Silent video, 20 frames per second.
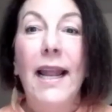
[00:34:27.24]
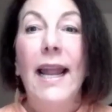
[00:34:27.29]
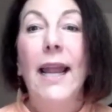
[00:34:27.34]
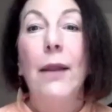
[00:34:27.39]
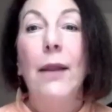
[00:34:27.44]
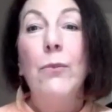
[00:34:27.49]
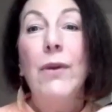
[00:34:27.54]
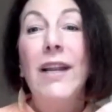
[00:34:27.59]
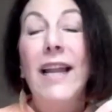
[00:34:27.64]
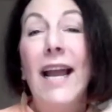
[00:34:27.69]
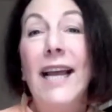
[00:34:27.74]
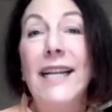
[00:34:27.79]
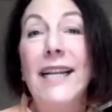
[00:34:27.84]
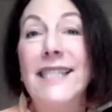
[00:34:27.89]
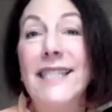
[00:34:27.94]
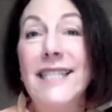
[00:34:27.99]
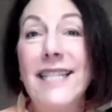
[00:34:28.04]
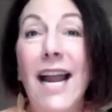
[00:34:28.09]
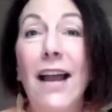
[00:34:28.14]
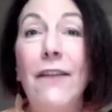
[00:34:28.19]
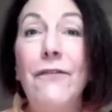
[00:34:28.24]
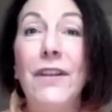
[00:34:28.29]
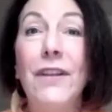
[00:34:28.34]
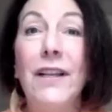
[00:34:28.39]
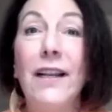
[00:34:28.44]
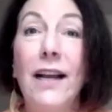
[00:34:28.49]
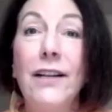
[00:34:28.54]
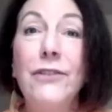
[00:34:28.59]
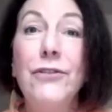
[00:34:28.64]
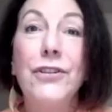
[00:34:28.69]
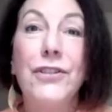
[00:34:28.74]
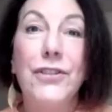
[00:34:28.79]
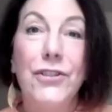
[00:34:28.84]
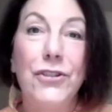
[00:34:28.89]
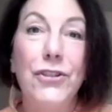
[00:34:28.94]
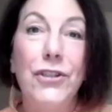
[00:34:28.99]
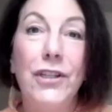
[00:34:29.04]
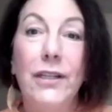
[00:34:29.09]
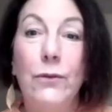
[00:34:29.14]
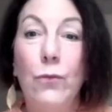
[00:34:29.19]
And we had a staff that
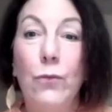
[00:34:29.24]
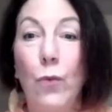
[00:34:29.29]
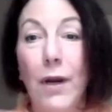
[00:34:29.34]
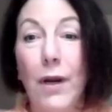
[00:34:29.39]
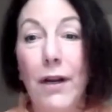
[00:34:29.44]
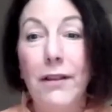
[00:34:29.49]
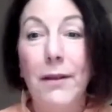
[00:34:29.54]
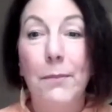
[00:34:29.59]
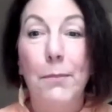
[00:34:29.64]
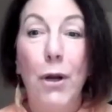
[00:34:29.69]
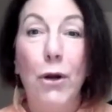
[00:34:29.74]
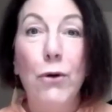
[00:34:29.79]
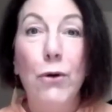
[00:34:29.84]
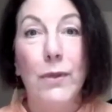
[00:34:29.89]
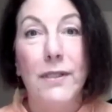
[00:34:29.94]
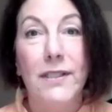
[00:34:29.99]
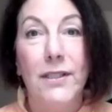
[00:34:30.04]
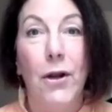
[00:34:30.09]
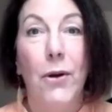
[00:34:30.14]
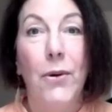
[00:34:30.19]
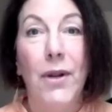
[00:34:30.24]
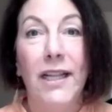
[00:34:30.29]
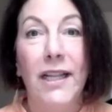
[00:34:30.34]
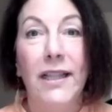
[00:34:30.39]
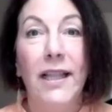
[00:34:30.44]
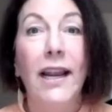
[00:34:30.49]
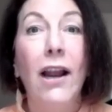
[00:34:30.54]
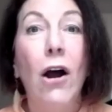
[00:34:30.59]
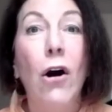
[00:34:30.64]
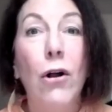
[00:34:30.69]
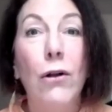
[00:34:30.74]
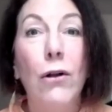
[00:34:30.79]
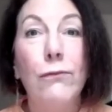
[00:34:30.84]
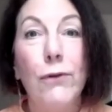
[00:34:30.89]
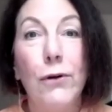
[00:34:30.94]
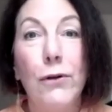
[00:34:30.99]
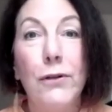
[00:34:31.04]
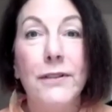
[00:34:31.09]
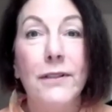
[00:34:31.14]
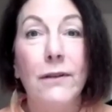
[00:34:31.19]
understood where the boat was going and they all
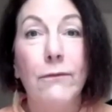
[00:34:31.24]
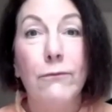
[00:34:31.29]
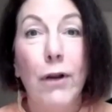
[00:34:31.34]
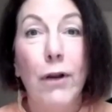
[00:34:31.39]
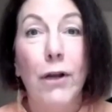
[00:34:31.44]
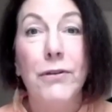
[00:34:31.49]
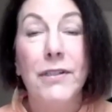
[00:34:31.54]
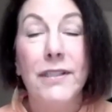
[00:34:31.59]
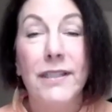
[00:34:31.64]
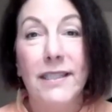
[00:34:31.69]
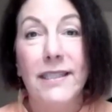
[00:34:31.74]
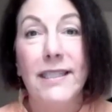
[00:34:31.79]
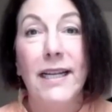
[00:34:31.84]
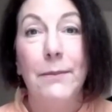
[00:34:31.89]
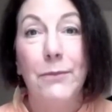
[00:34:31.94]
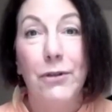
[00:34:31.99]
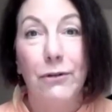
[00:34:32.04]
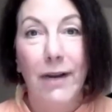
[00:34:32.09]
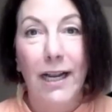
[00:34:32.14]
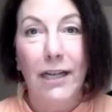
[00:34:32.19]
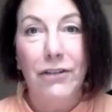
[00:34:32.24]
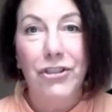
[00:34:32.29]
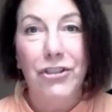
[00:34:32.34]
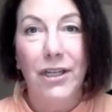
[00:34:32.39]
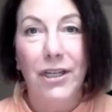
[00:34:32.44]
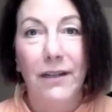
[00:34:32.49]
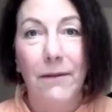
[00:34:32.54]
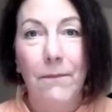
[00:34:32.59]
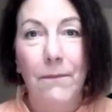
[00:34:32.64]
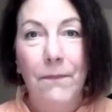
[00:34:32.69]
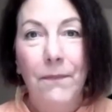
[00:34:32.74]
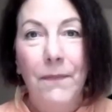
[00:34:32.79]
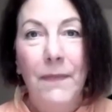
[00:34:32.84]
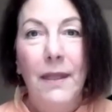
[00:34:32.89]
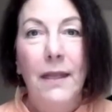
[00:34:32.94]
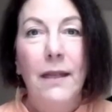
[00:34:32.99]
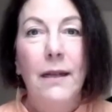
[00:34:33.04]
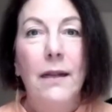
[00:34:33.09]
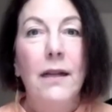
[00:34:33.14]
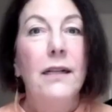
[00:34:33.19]
rowed in the same direction.
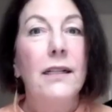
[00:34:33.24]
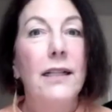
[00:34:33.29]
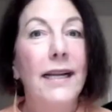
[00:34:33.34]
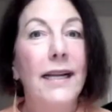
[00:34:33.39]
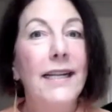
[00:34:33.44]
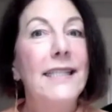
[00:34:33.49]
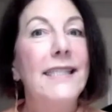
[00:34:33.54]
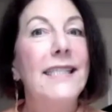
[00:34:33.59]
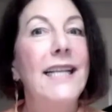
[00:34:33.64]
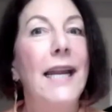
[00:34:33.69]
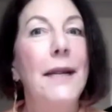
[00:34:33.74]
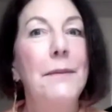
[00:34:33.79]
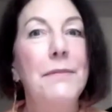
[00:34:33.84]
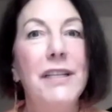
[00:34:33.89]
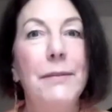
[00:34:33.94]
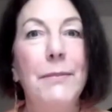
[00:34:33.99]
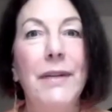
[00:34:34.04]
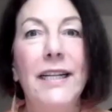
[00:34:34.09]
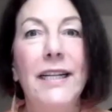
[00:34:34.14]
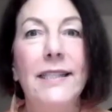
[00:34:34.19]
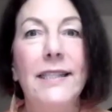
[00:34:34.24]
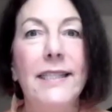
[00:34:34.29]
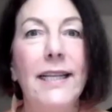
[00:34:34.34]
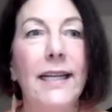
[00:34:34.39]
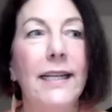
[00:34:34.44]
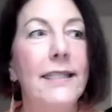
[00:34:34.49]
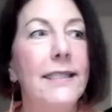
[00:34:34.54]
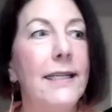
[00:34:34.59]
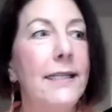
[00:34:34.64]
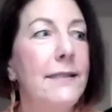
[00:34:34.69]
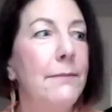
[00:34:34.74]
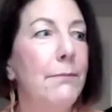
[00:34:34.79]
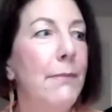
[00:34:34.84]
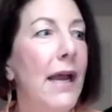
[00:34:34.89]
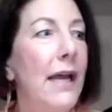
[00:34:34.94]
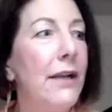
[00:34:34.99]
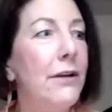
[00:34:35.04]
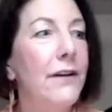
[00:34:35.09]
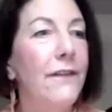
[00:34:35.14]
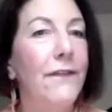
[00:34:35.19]
Clients came to me and said, it doesn't
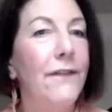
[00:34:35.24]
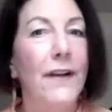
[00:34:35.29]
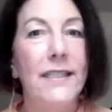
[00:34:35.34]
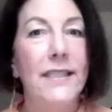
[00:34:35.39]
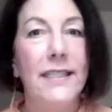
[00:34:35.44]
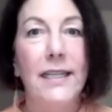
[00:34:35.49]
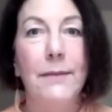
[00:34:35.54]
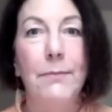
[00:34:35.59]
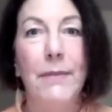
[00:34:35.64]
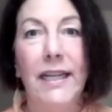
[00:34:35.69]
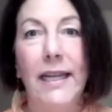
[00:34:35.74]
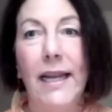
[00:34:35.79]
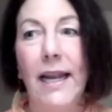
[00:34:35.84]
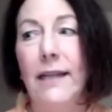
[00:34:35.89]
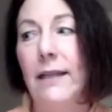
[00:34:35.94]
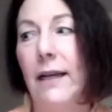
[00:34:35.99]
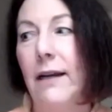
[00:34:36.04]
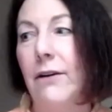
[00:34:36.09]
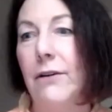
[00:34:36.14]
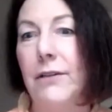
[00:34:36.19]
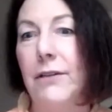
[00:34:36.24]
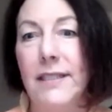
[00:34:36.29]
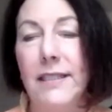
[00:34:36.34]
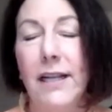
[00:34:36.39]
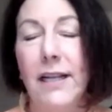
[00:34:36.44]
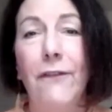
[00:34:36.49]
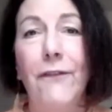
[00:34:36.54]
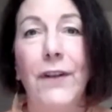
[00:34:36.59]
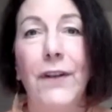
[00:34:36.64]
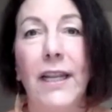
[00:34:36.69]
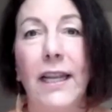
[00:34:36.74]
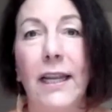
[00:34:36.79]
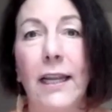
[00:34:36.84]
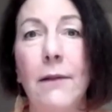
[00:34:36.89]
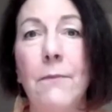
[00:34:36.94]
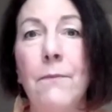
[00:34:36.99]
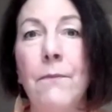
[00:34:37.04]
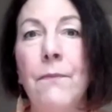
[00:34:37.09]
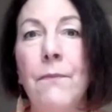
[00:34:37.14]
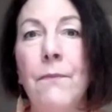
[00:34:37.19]
matter if I see Michaela or Stephanie,